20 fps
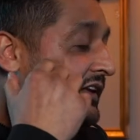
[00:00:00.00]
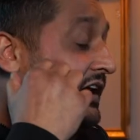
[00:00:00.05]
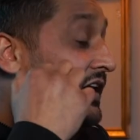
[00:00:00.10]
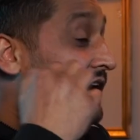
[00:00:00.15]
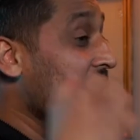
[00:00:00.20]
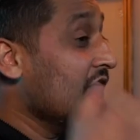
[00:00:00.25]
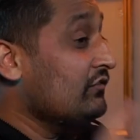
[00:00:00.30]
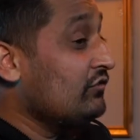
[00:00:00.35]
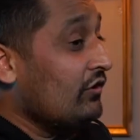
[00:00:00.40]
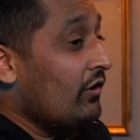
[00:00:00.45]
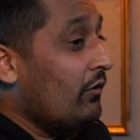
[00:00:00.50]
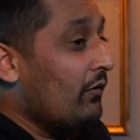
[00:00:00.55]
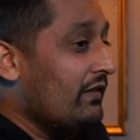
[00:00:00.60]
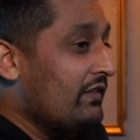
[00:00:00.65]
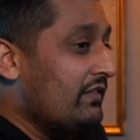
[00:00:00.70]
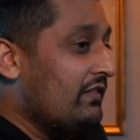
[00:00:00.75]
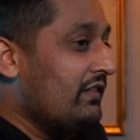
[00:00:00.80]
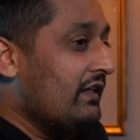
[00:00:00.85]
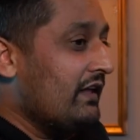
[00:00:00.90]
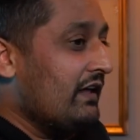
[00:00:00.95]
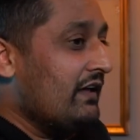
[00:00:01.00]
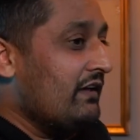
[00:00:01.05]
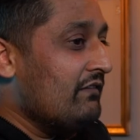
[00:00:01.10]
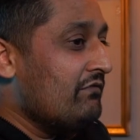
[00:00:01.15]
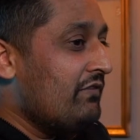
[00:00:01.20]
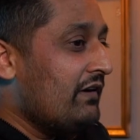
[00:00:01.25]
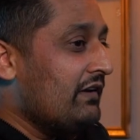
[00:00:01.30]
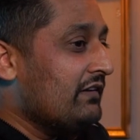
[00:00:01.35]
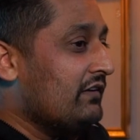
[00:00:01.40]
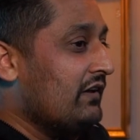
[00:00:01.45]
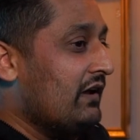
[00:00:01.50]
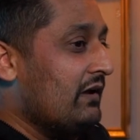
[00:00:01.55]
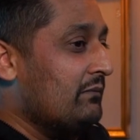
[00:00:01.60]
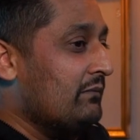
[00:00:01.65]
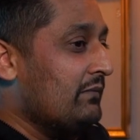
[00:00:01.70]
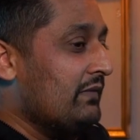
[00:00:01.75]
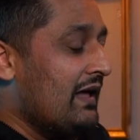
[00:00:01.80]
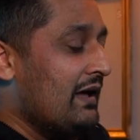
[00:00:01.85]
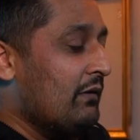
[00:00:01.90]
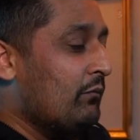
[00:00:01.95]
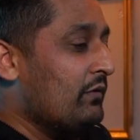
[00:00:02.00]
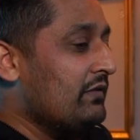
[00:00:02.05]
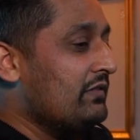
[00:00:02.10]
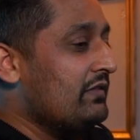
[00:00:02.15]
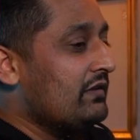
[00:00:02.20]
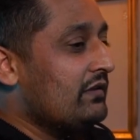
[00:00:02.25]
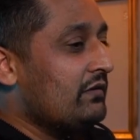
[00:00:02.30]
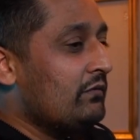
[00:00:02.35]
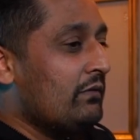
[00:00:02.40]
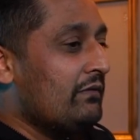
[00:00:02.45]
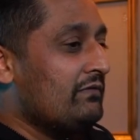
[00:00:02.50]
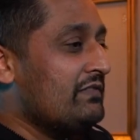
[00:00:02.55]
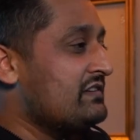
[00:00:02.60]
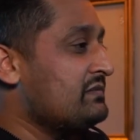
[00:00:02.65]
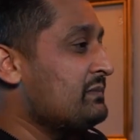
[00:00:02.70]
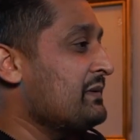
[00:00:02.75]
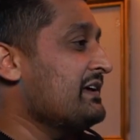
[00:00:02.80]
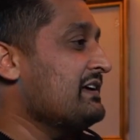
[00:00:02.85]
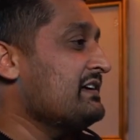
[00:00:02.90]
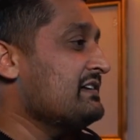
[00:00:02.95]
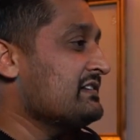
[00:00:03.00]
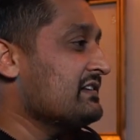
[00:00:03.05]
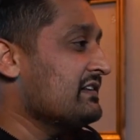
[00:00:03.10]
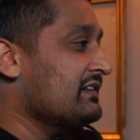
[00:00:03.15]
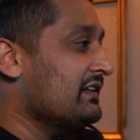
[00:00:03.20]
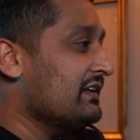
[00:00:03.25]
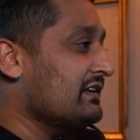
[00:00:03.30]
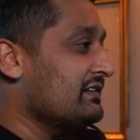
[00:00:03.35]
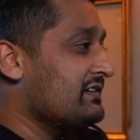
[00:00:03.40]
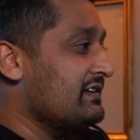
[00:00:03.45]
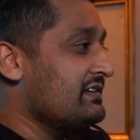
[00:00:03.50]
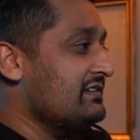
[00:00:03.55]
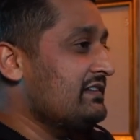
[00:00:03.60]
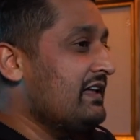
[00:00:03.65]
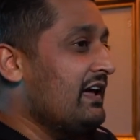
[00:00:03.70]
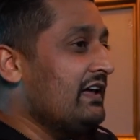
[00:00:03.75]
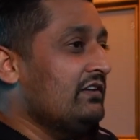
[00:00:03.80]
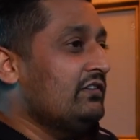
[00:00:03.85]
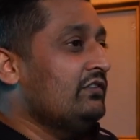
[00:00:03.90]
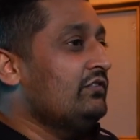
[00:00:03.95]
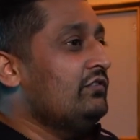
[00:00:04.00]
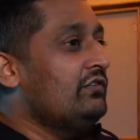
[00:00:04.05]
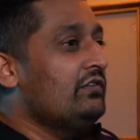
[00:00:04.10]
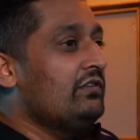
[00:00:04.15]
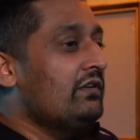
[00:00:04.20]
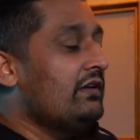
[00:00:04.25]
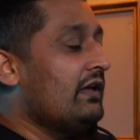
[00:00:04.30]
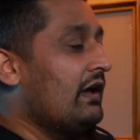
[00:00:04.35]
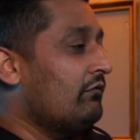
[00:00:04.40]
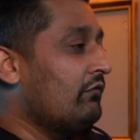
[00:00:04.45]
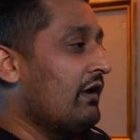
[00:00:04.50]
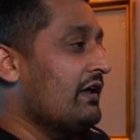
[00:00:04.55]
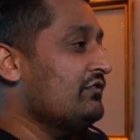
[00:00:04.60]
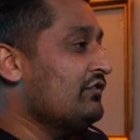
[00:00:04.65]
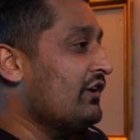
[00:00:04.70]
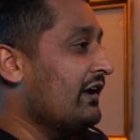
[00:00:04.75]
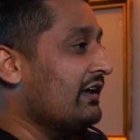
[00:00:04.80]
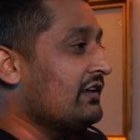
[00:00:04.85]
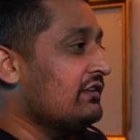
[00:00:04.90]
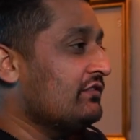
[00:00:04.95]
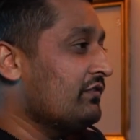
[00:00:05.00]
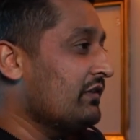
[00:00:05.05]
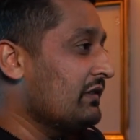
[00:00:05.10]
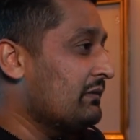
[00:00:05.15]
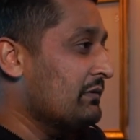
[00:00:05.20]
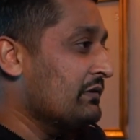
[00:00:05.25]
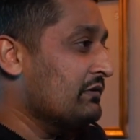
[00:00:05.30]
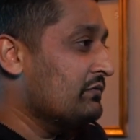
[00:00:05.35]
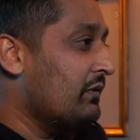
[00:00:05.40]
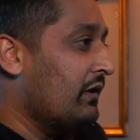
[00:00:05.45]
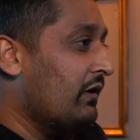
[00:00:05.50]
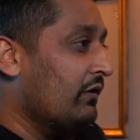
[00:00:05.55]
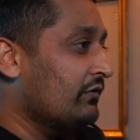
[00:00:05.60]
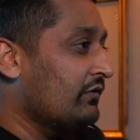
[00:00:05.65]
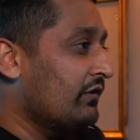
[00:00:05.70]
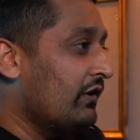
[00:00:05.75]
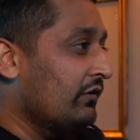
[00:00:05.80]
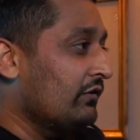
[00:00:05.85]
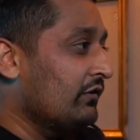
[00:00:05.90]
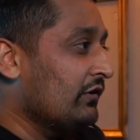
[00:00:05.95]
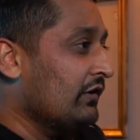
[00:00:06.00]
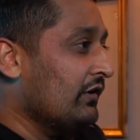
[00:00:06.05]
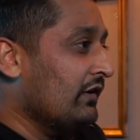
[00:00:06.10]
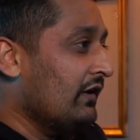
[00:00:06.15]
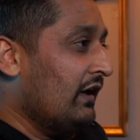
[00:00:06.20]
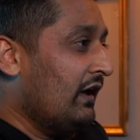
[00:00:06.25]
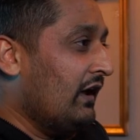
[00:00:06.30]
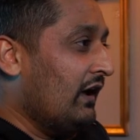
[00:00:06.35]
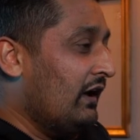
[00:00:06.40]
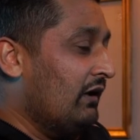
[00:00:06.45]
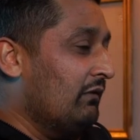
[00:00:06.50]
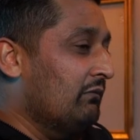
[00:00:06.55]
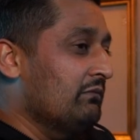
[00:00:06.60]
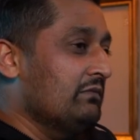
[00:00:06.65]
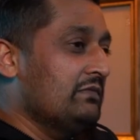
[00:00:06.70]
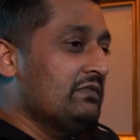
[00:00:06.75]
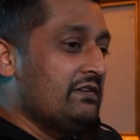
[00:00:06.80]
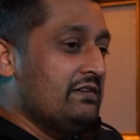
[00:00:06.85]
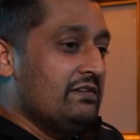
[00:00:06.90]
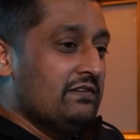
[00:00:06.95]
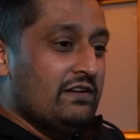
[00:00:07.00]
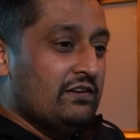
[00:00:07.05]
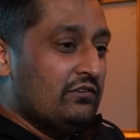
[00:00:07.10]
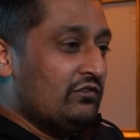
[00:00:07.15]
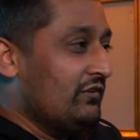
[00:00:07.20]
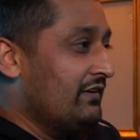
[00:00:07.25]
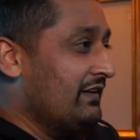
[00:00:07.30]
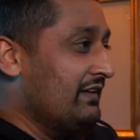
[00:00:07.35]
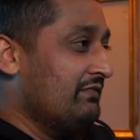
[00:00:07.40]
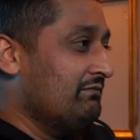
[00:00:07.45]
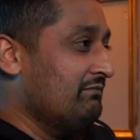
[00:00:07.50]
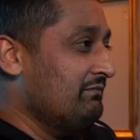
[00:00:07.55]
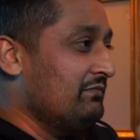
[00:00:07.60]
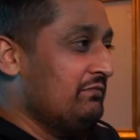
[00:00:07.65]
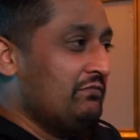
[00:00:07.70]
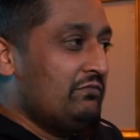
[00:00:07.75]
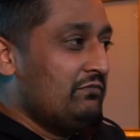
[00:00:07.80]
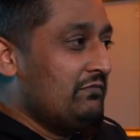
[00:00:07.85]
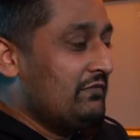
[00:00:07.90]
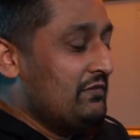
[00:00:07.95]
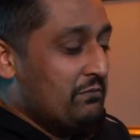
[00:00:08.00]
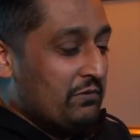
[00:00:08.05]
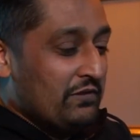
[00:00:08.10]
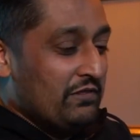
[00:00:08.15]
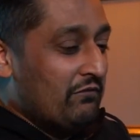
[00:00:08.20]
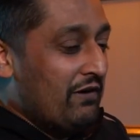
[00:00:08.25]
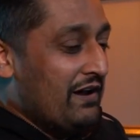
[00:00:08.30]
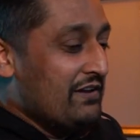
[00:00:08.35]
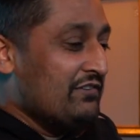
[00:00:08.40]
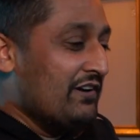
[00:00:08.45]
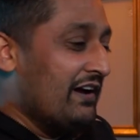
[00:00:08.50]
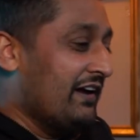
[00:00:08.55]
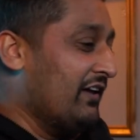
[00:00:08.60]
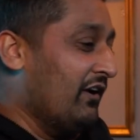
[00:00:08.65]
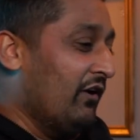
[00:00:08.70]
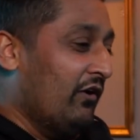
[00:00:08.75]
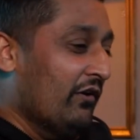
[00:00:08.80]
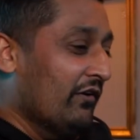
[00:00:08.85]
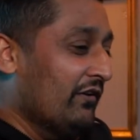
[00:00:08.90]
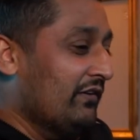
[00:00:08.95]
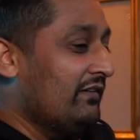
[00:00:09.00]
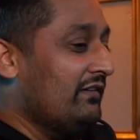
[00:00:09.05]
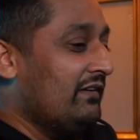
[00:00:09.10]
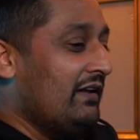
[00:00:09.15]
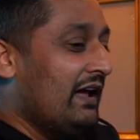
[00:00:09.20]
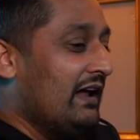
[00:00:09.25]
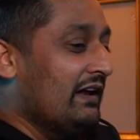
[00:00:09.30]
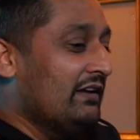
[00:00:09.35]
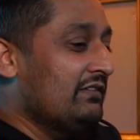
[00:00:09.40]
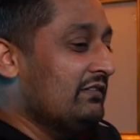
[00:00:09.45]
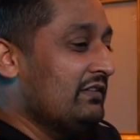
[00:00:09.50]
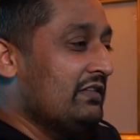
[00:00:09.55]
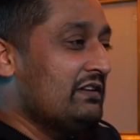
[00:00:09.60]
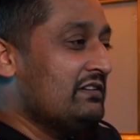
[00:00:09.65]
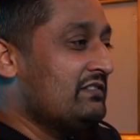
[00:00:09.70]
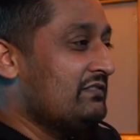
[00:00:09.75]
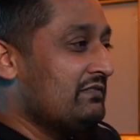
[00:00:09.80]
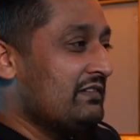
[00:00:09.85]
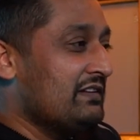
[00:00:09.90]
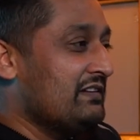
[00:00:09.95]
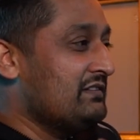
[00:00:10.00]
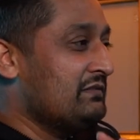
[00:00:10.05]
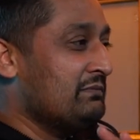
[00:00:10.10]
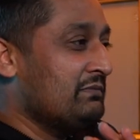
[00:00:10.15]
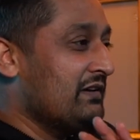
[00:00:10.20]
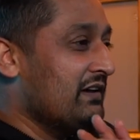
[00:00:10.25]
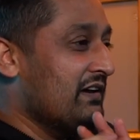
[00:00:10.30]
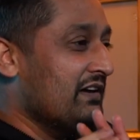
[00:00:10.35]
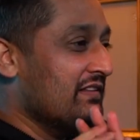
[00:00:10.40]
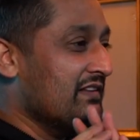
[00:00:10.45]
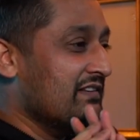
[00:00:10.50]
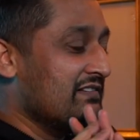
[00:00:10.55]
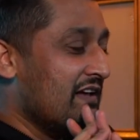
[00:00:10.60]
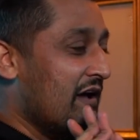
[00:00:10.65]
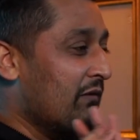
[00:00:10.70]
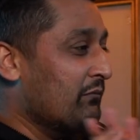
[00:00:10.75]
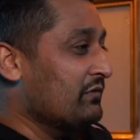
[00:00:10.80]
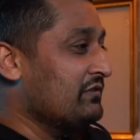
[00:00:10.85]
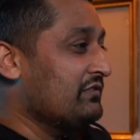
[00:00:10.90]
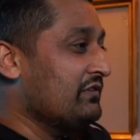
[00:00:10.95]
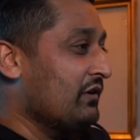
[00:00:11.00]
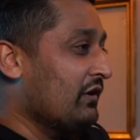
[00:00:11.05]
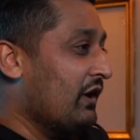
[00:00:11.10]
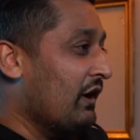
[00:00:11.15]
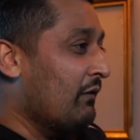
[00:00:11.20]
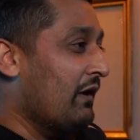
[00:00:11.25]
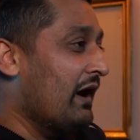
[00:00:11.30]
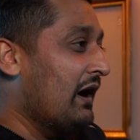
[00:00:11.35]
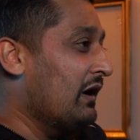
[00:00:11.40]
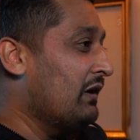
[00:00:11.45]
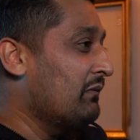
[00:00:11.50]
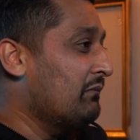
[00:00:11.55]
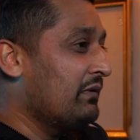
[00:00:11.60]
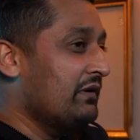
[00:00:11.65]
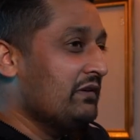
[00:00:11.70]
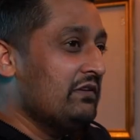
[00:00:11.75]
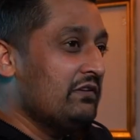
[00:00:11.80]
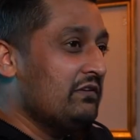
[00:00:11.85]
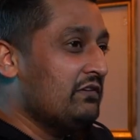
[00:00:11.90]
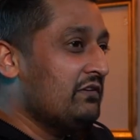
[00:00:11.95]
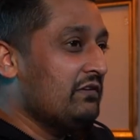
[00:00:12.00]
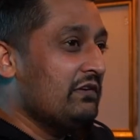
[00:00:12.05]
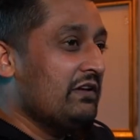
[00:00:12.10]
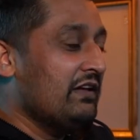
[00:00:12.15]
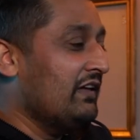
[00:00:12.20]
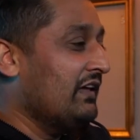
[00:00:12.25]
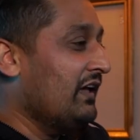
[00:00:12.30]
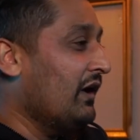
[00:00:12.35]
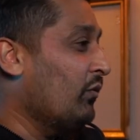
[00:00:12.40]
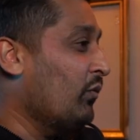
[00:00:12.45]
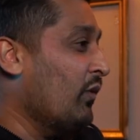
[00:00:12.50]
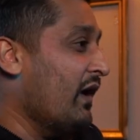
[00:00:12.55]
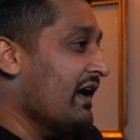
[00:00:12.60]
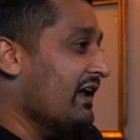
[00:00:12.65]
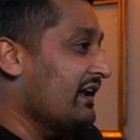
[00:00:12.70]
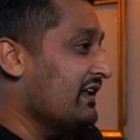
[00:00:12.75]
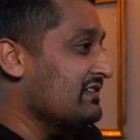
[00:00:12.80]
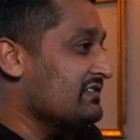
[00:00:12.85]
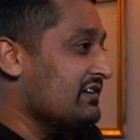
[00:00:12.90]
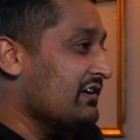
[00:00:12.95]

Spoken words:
Yeah, and do you know what? In fact, like with the speakers and things these days, you can get rain jackets for them as well. So, so you literally you put the rain jacket on, and the sound will still go out, but you can get wet and it's